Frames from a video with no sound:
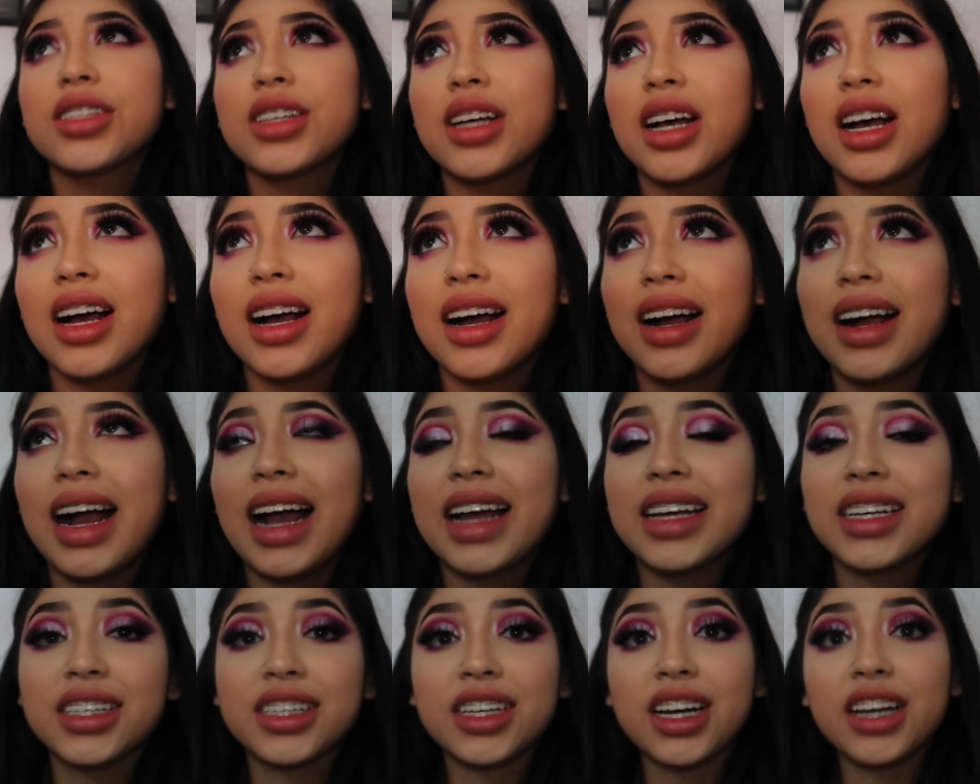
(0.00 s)

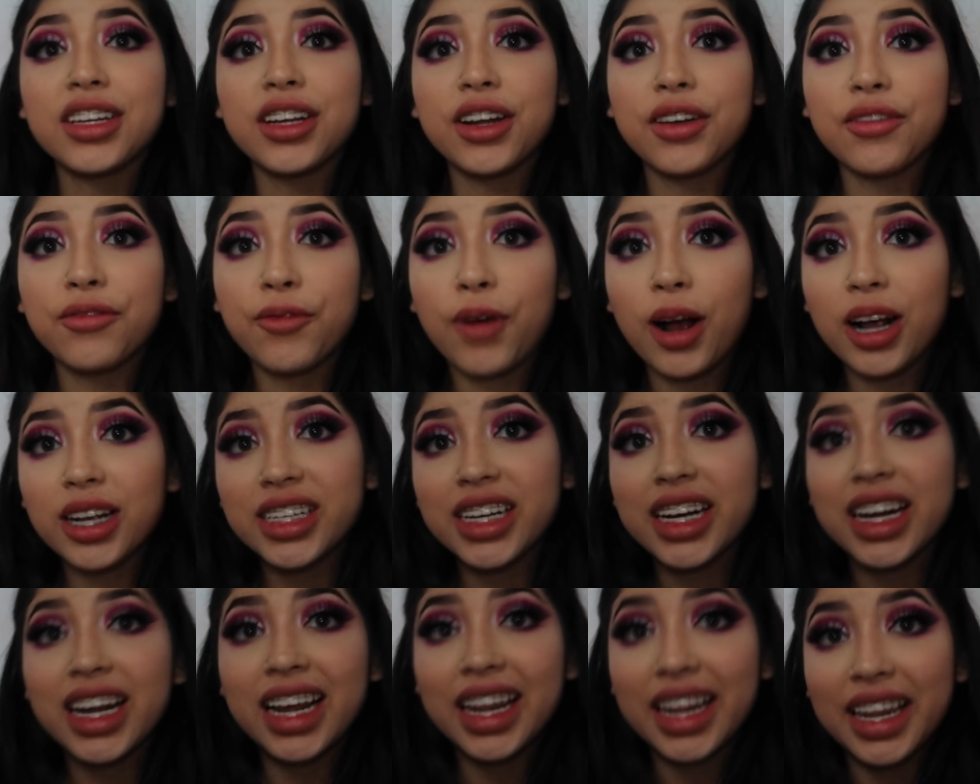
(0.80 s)
I just got done
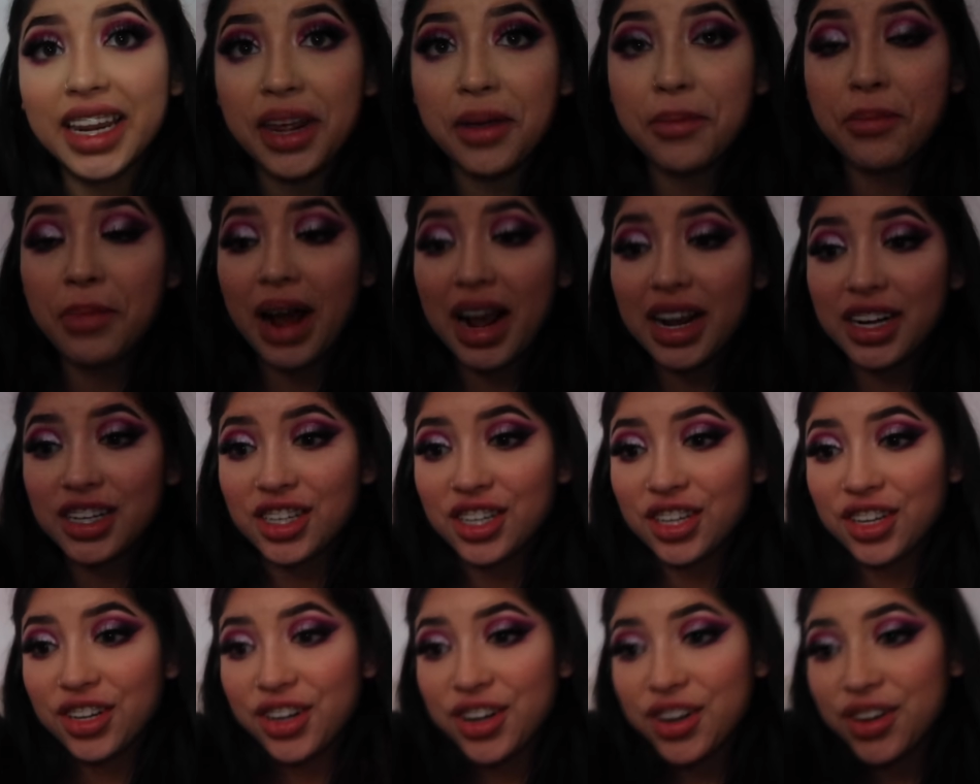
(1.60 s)
watching The
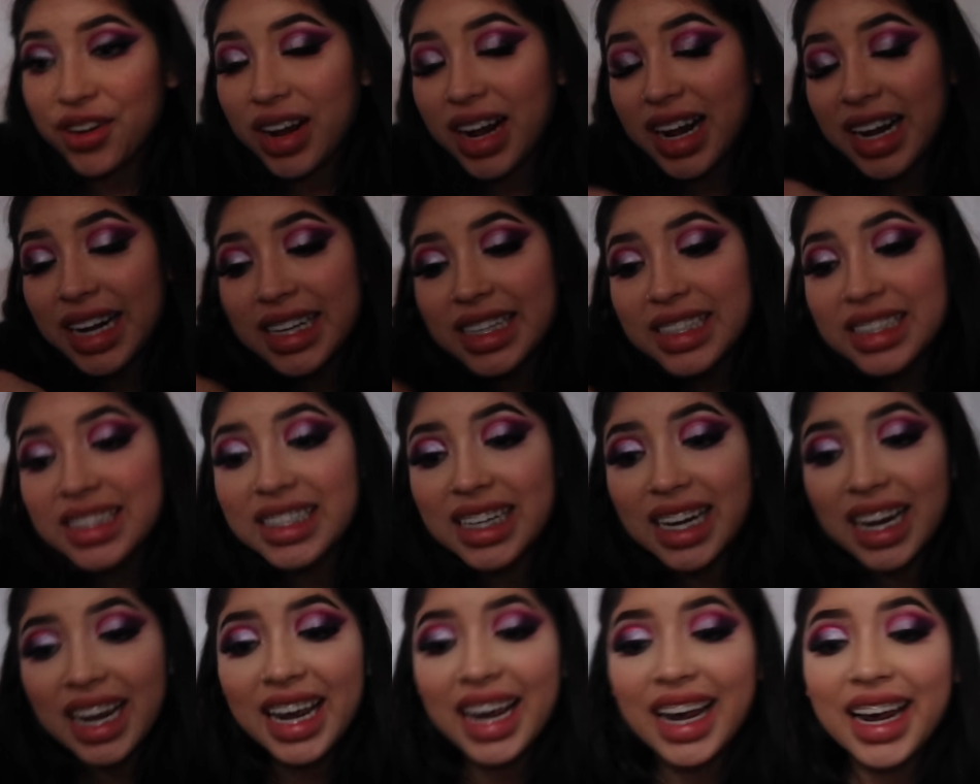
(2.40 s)
Bachelor, you guys,
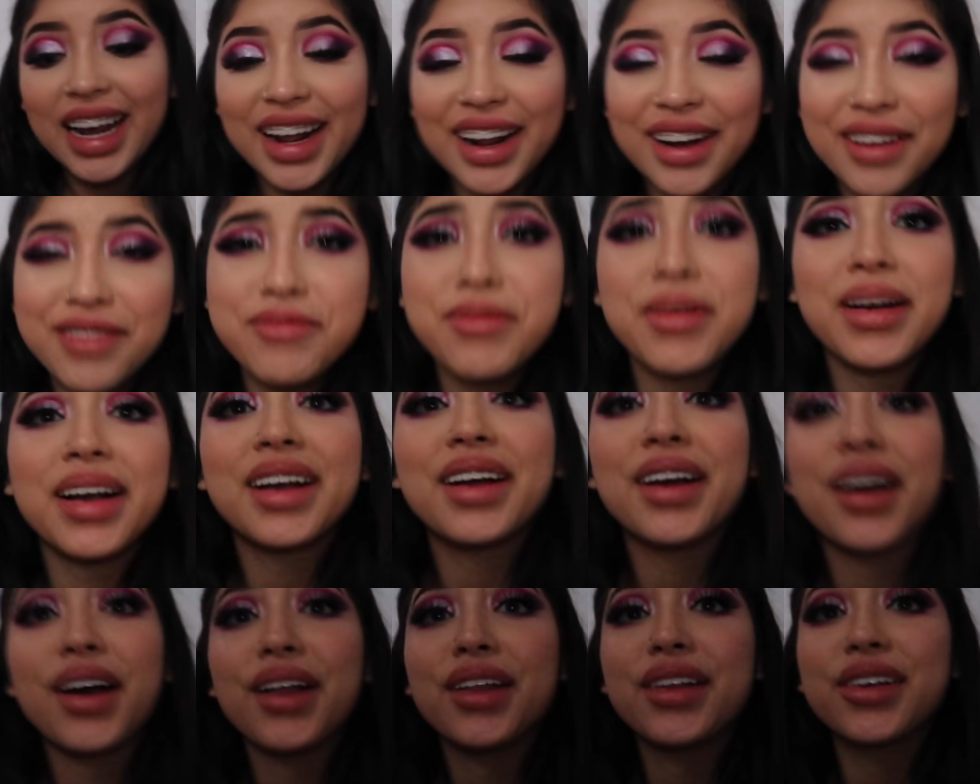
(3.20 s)
and oh my
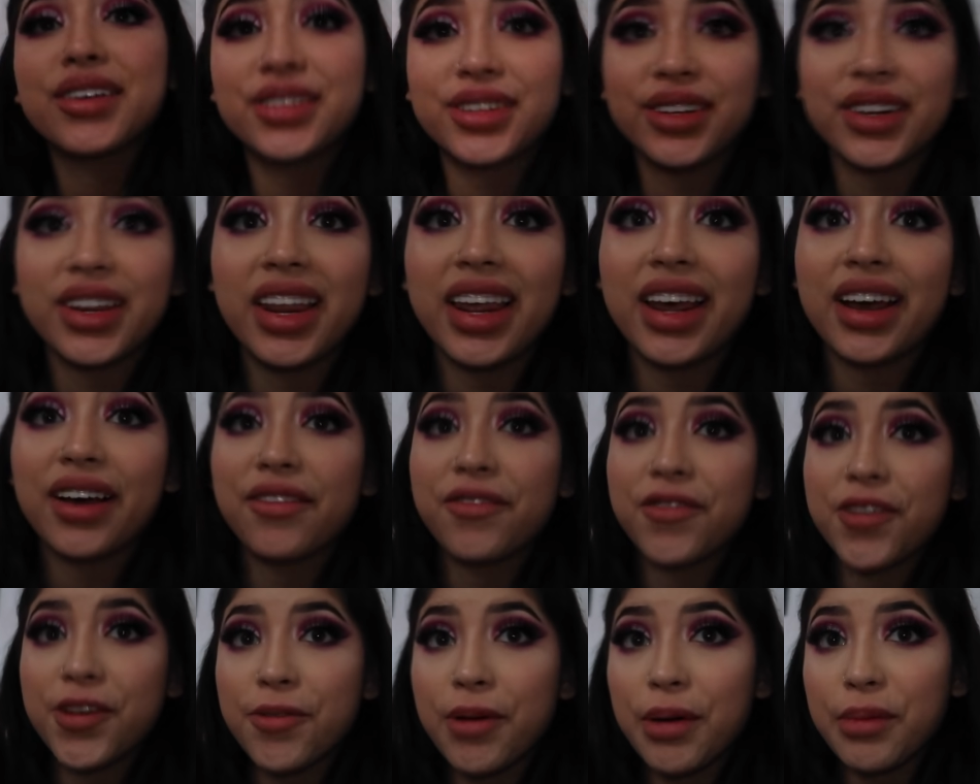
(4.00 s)
god, there's only like a
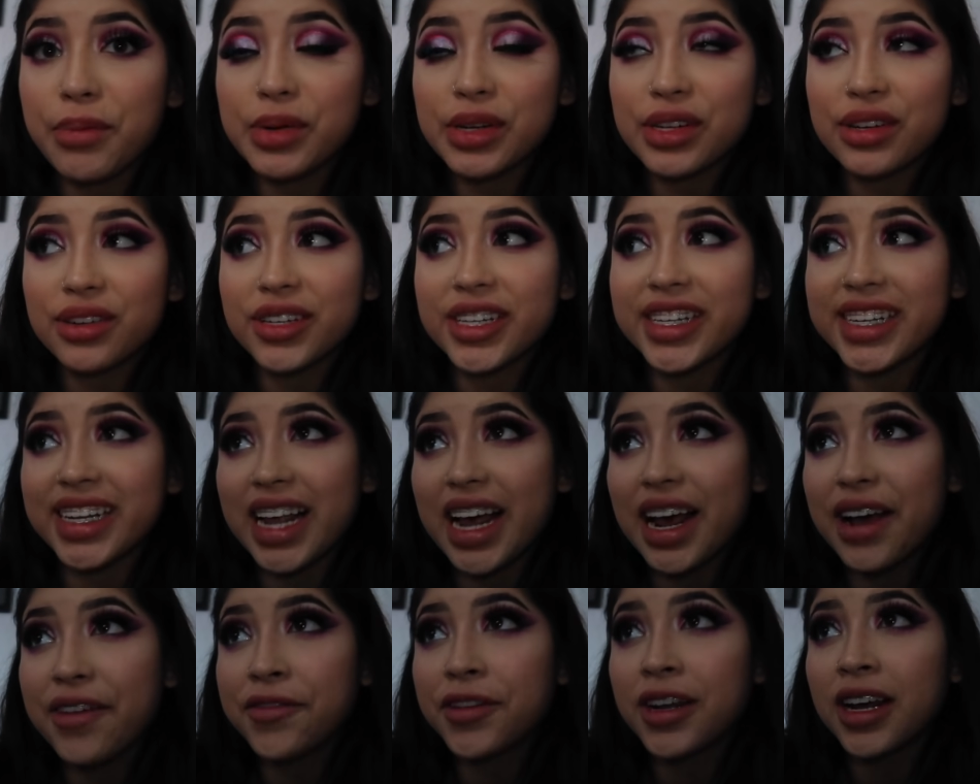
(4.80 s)
few episodes
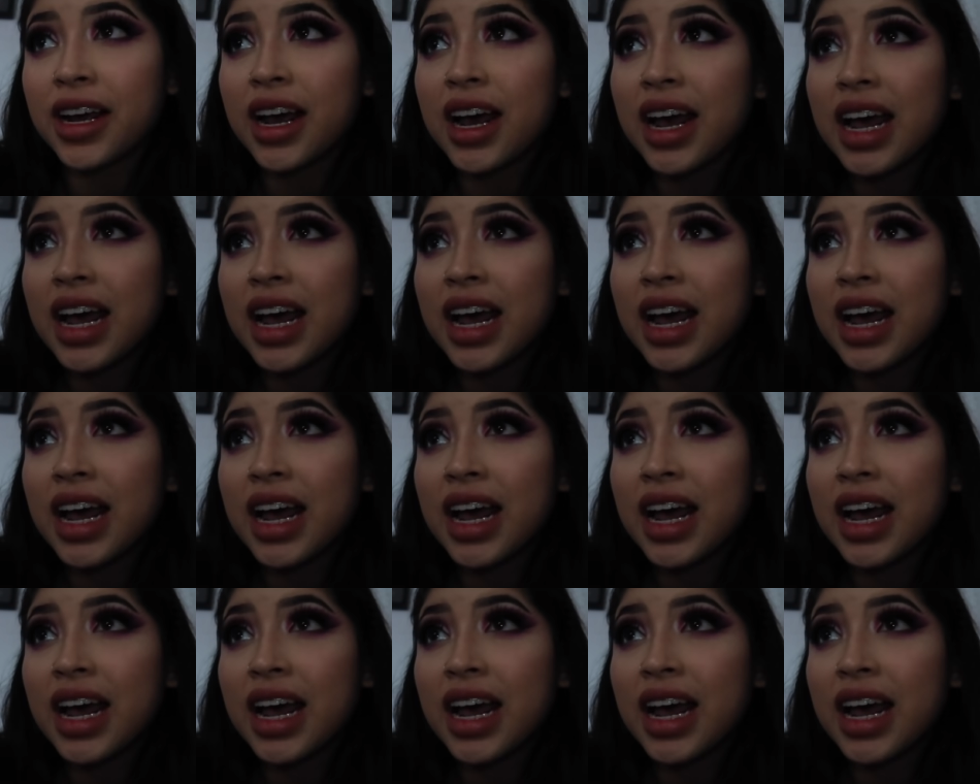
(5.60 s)
left.